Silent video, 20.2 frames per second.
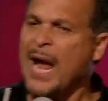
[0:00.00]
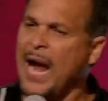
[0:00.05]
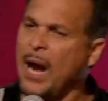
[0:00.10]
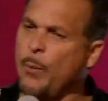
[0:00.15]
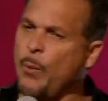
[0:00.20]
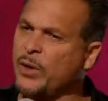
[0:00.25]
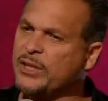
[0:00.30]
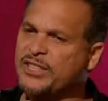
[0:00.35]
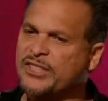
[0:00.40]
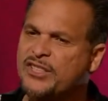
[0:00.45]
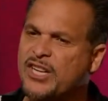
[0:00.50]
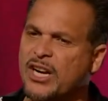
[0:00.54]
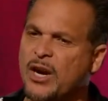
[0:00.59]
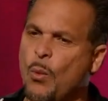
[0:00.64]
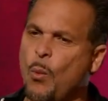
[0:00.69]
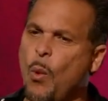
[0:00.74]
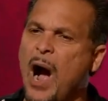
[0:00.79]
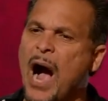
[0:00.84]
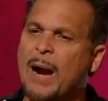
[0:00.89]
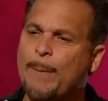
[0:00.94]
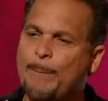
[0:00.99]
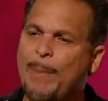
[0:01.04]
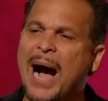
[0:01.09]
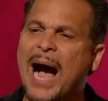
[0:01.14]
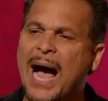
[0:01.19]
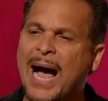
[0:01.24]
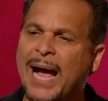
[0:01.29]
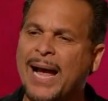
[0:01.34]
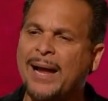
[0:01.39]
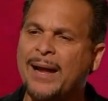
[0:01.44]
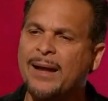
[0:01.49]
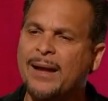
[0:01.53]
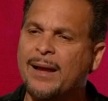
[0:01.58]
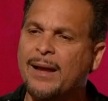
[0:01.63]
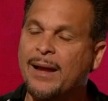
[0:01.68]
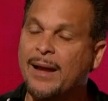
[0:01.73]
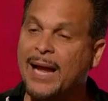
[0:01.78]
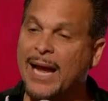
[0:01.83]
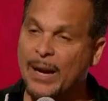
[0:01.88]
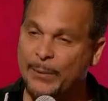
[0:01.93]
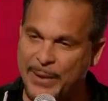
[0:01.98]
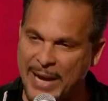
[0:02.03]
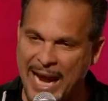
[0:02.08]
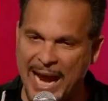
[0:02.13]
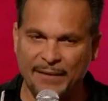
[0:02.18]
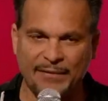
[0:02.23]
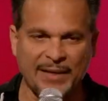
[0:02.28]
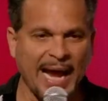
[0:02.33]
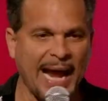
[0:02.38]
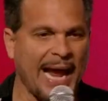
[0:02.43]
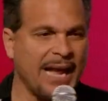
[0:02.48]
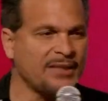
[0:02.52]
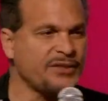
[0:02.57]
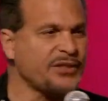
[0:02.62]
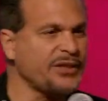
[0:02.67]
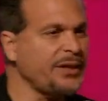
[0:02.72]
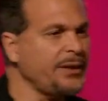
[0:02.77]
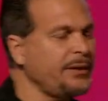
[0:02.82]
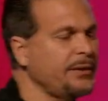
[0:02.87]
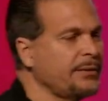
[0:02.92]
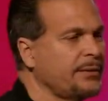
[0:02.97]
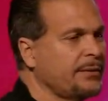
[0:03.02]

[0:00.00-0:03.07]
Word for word: and we're just going to walk by and we have the answer?